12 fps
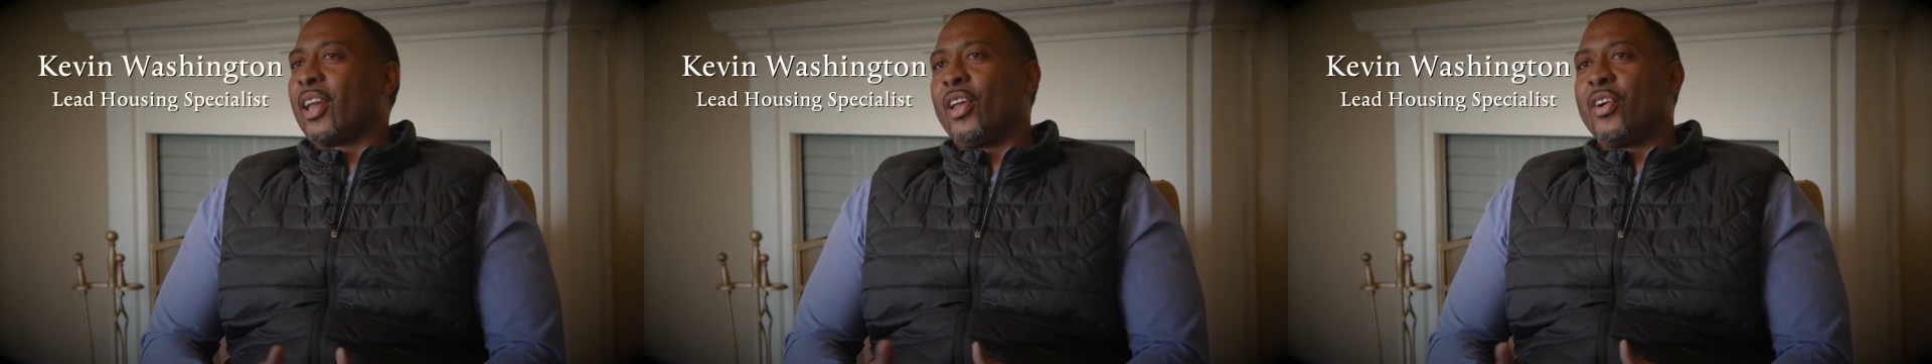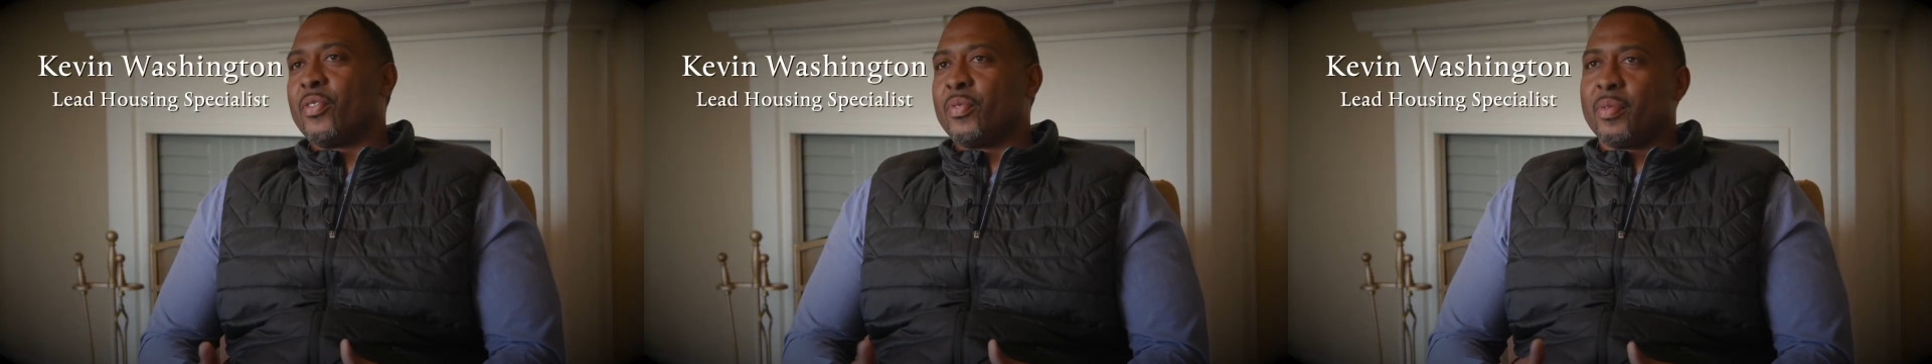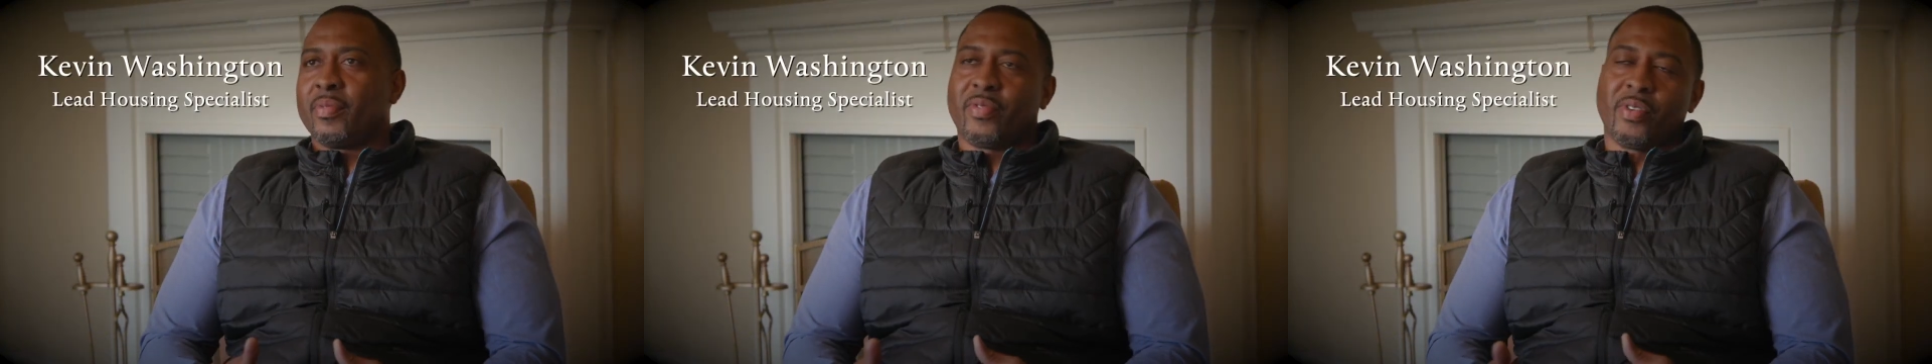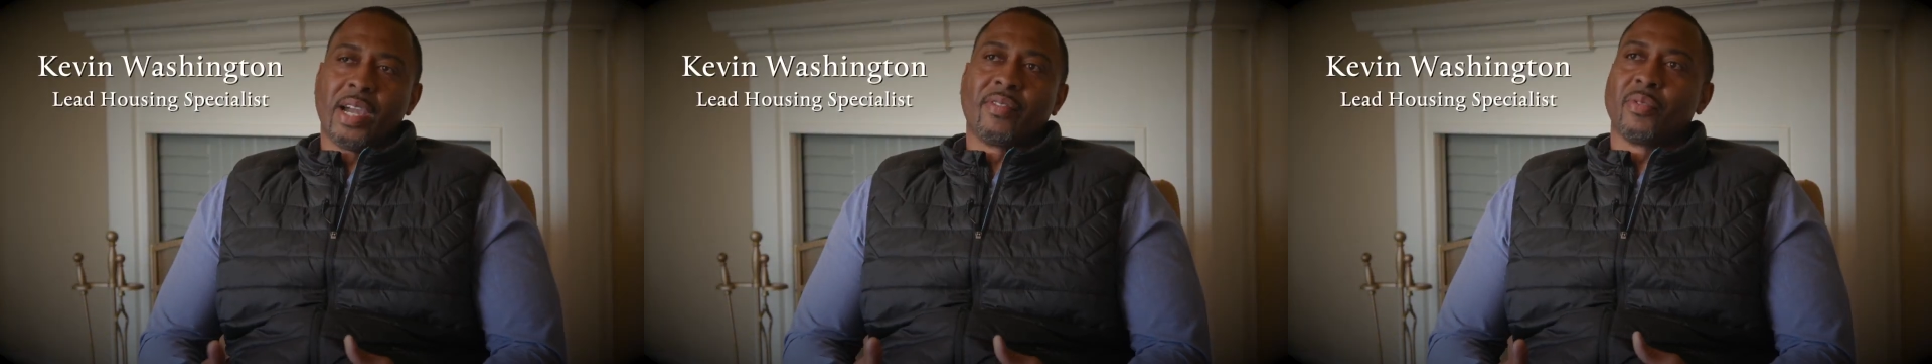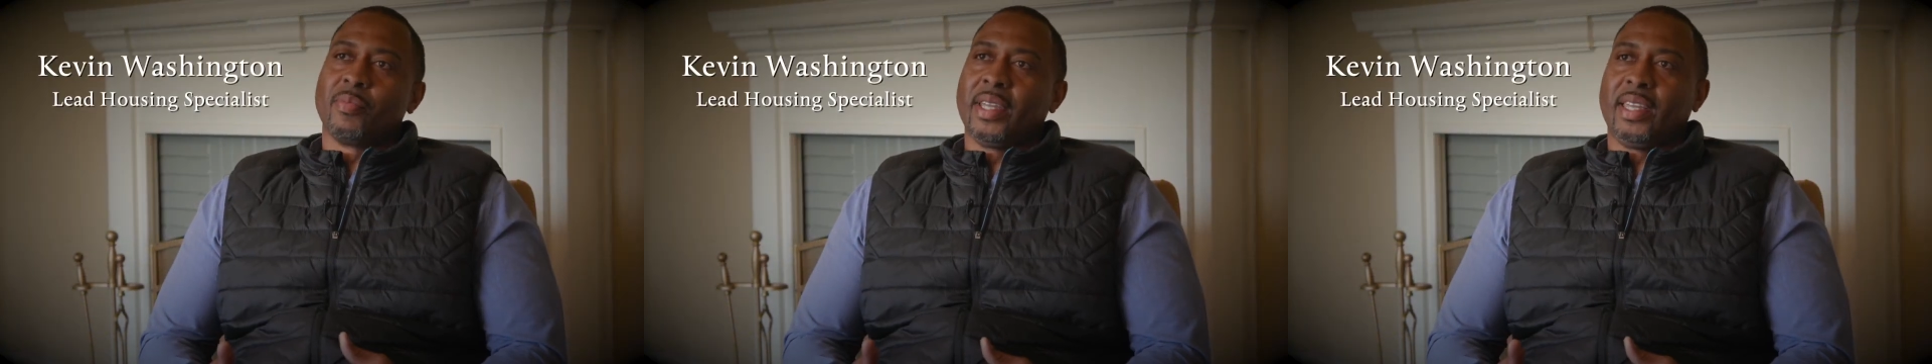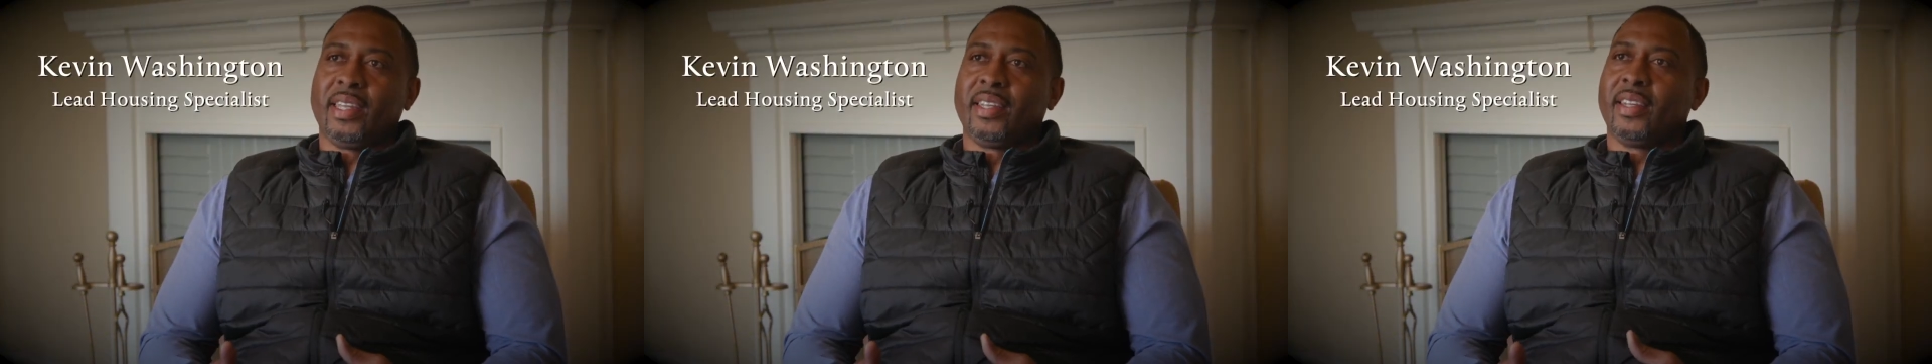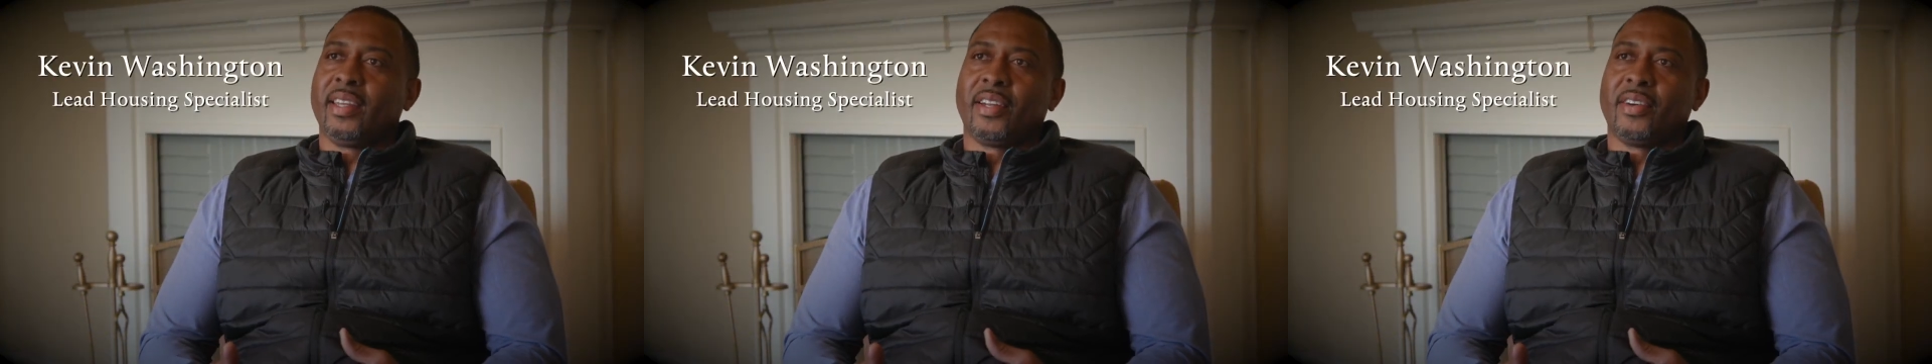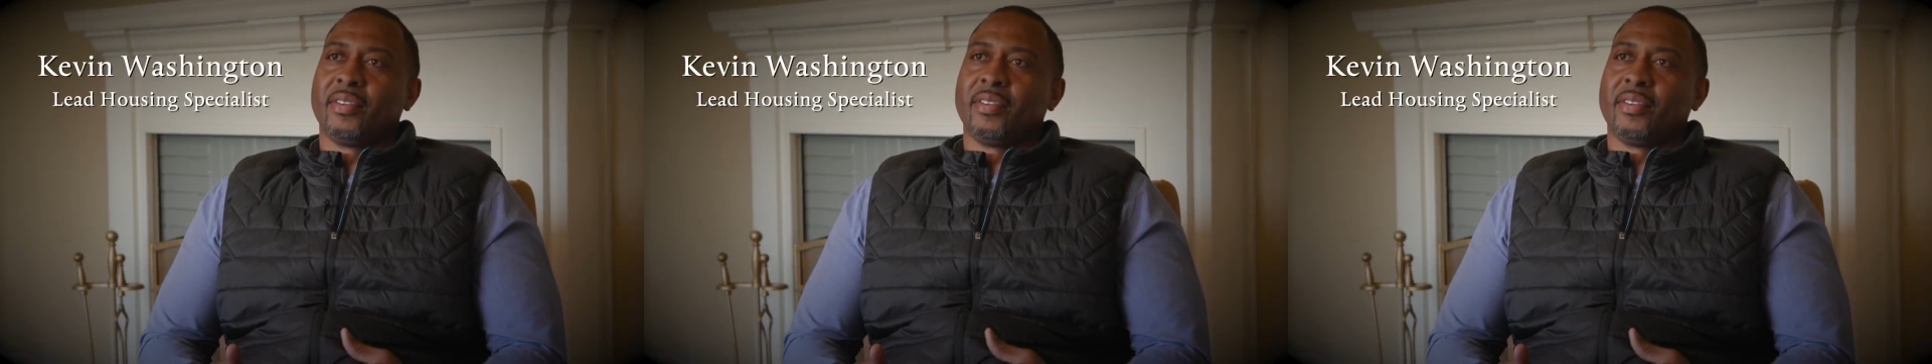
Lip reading: alone would forever be,